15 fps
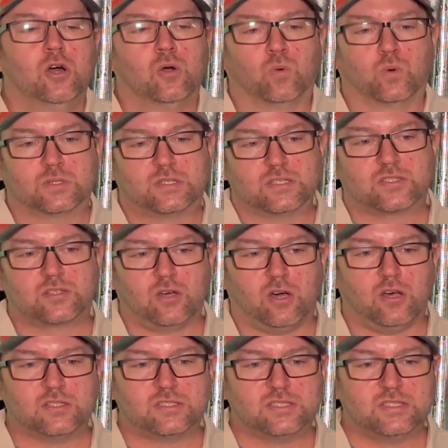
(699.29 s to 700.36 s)
What this
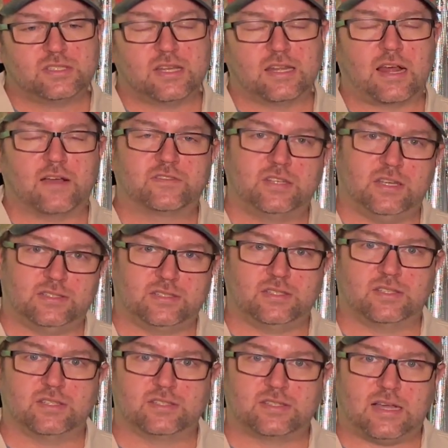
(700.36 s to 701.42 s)
causes, and I've tested
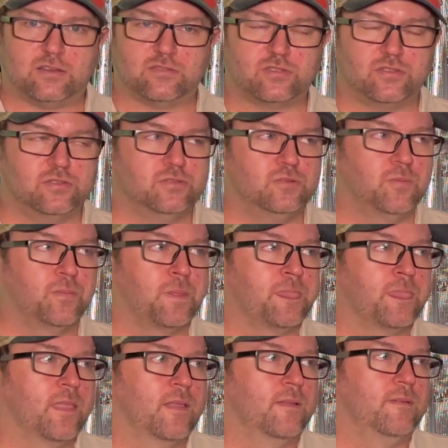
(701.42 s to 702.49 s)
this out too,
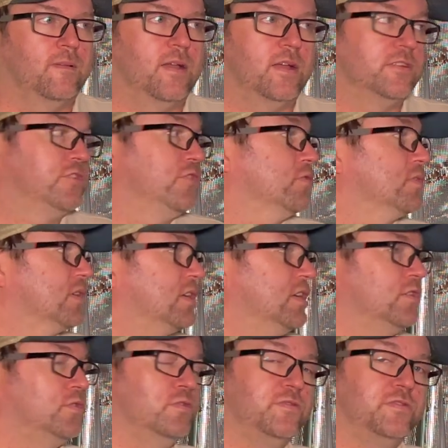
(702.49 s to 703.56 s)
and you can get
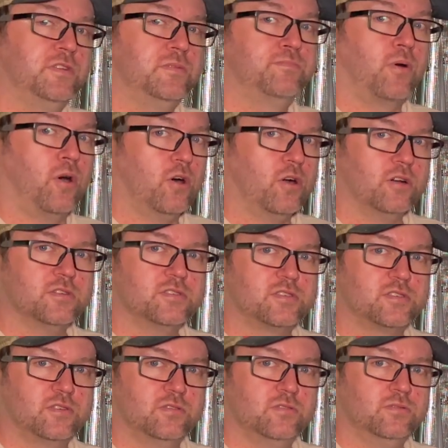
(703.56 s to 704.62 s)
UV
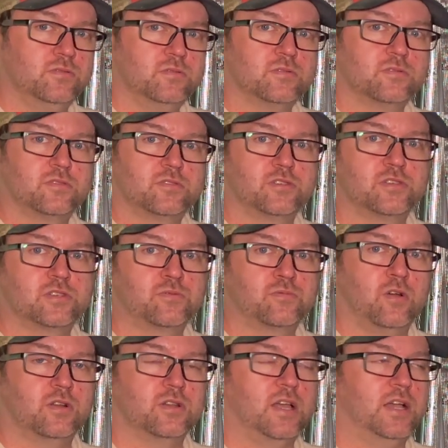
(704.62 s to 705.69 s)
bars too, so you can
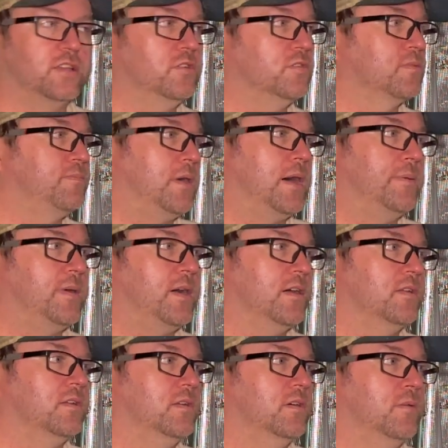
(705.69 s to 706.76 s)
run, like, you could pop
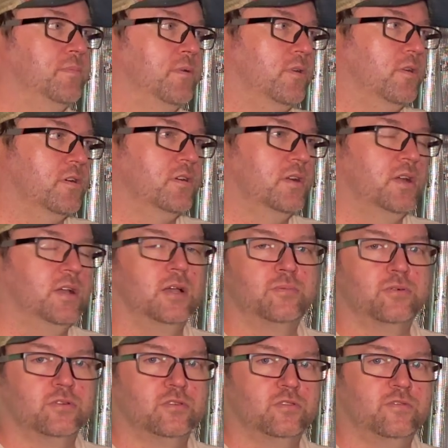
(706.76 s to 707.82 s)
out a bar and
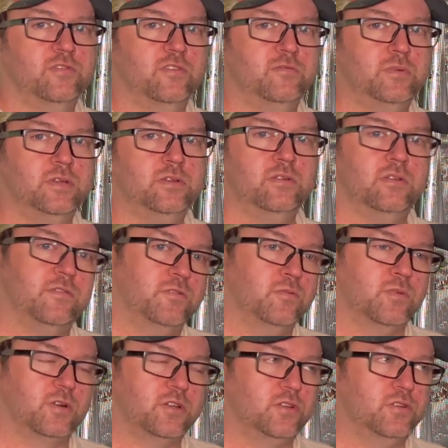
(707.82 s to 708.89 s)
put UVB if you
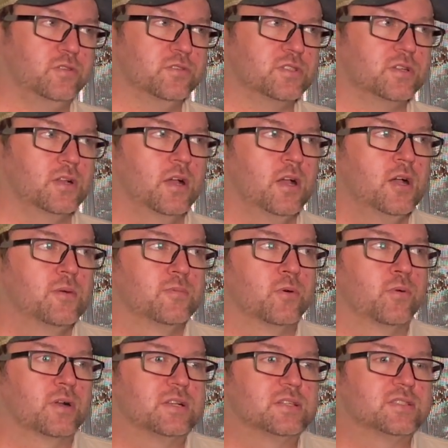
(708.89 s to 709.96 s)
wanted to use it. But
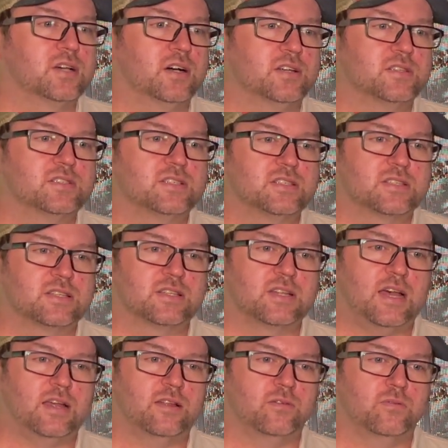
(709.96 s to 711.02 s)
what it does is, in
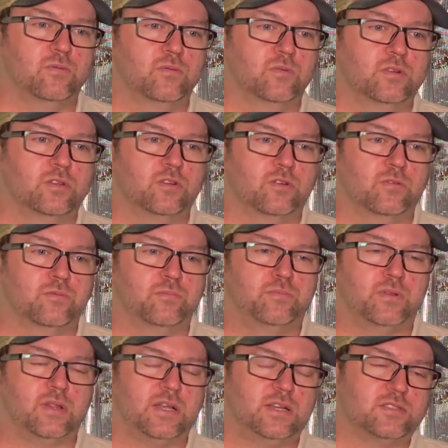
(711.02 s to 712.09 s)
that when your
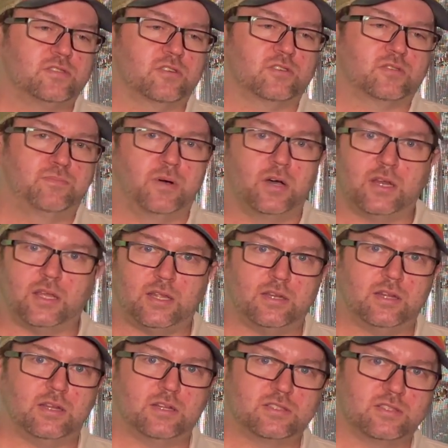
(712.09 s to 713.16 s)
plant starts budding
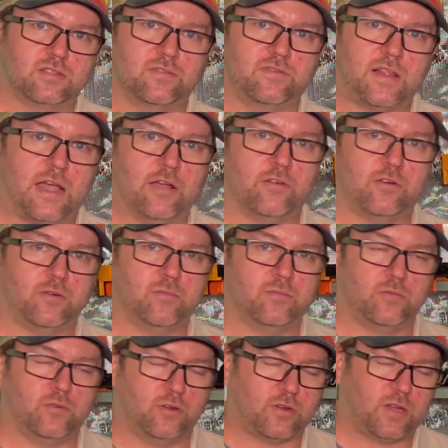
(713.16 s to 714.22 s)
and it's in the flowering,
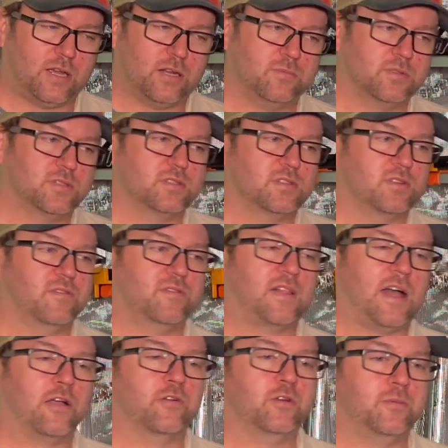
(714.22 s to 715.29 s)
when your cannabis is in the
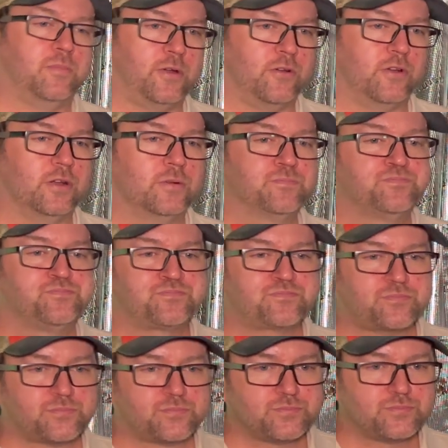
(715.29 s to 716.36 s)
flowering period,
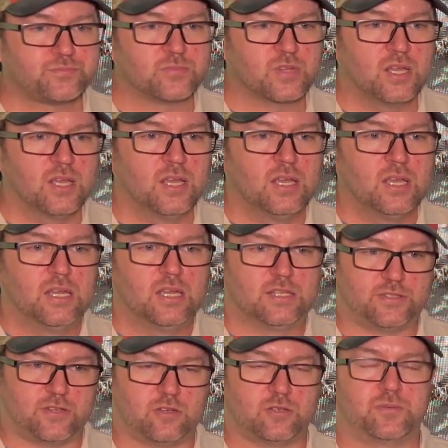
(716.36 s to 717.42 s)
it
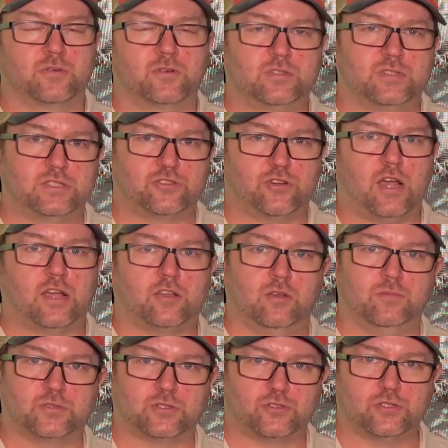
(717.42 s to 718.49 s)
starts producing
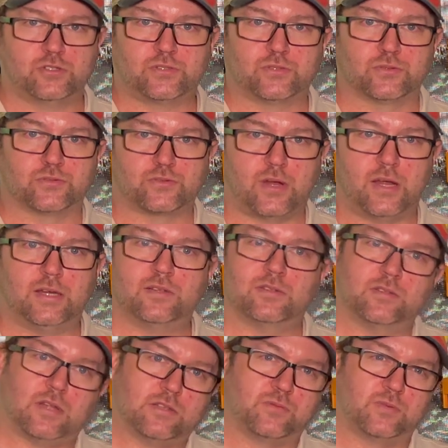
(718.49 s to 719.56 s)
trichomes and crystals, right?
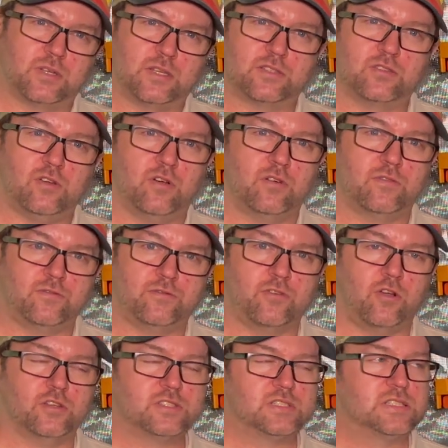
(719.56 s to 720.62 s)
That's when it gets all
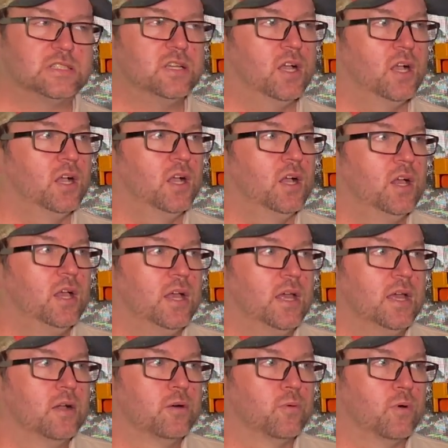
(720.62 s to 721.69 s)
frosty.
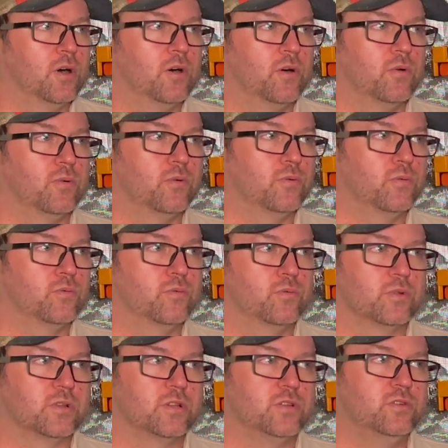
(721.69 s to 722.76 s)
Well,
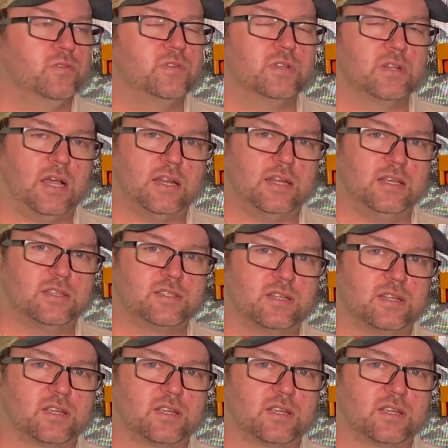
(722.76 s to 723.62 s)
when the UV light hits it,